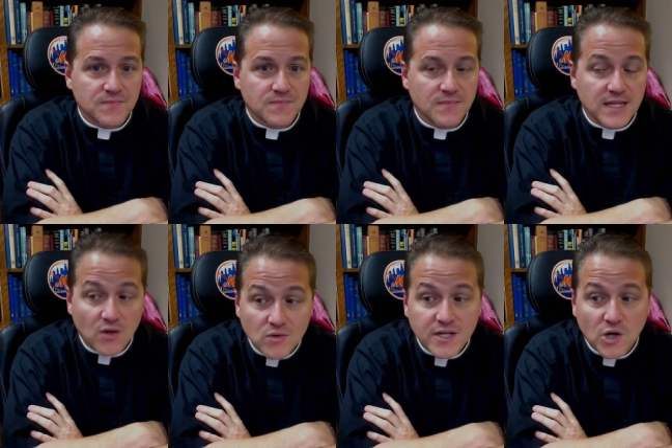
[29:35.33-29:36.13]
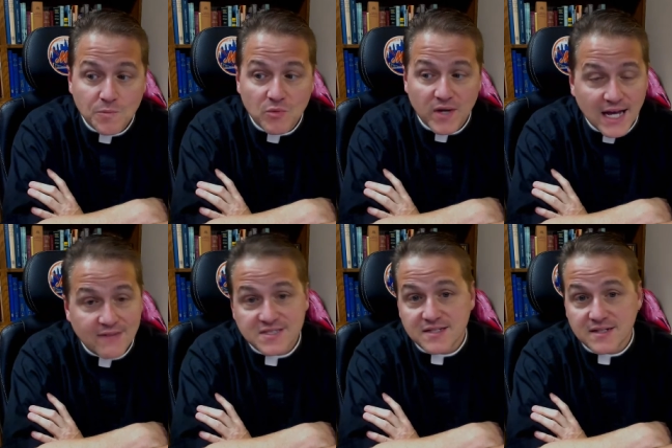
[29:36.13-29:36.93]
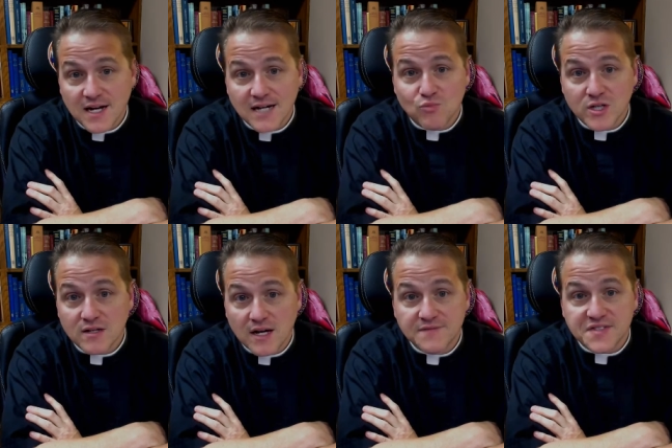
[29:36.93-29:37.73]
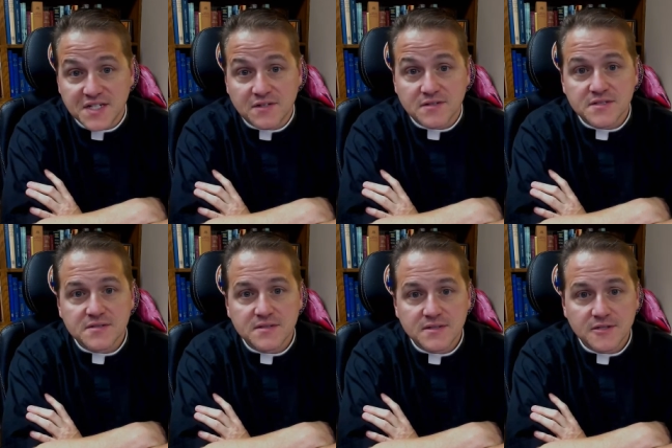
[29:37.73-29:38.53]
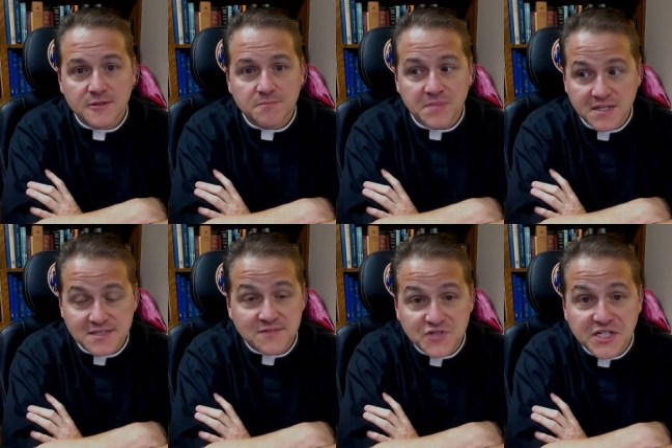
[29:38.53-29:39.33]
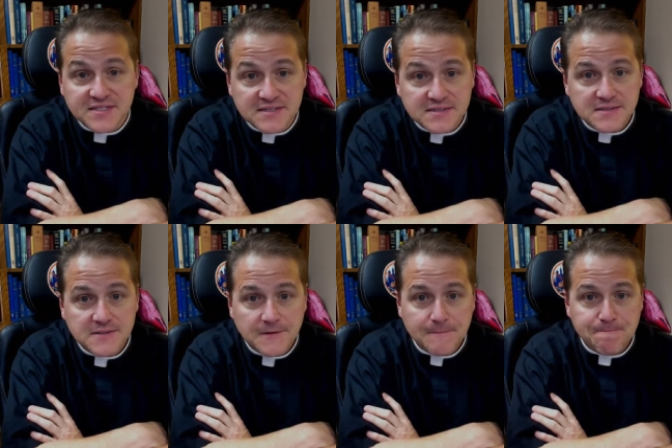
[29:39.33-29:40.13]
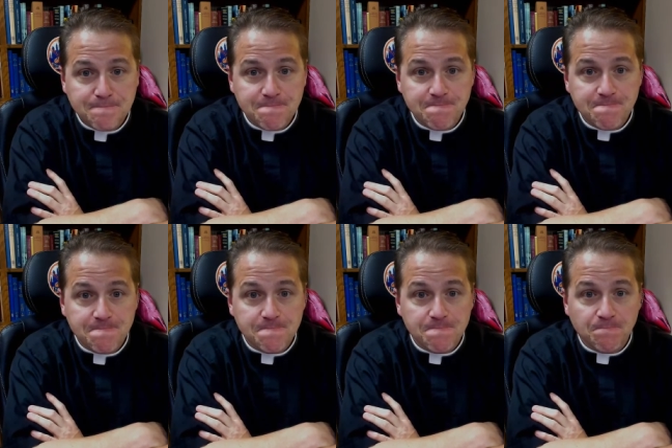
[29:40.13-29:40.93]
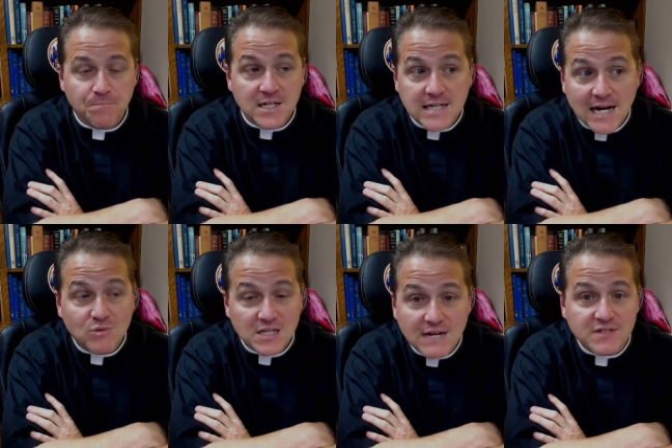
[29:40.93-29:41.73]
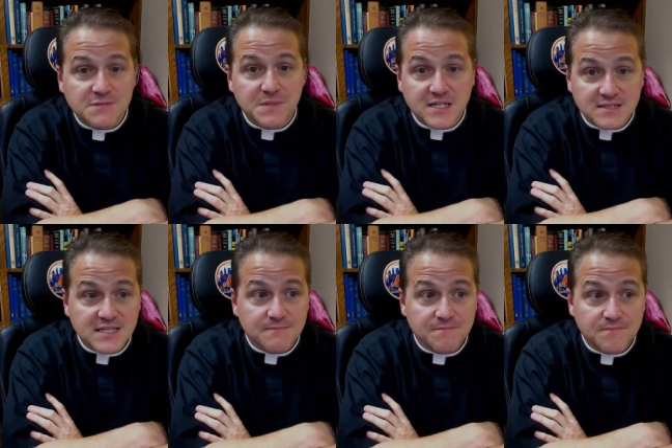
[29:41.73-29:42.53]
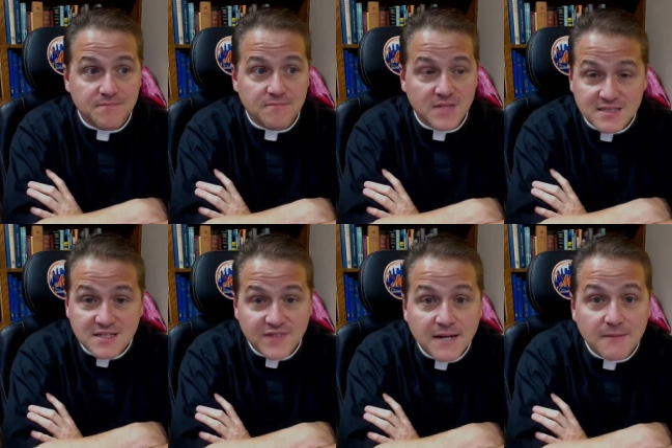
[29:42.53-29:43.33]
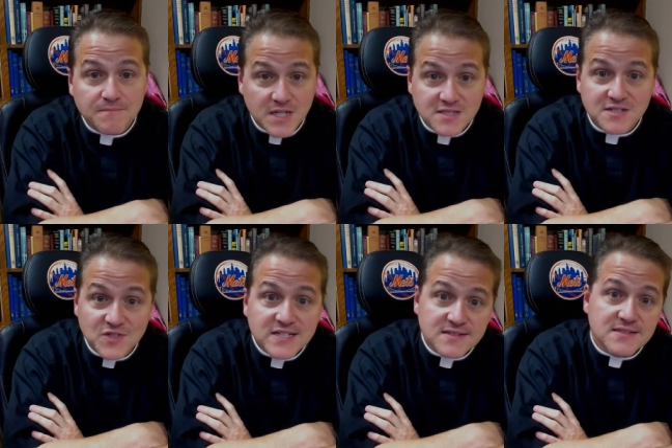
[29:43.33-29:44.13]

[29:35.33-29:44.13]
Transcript: the only hope that we have is that God would love sinners because of Jesus. That God would love us because he because of him, because of Jesus.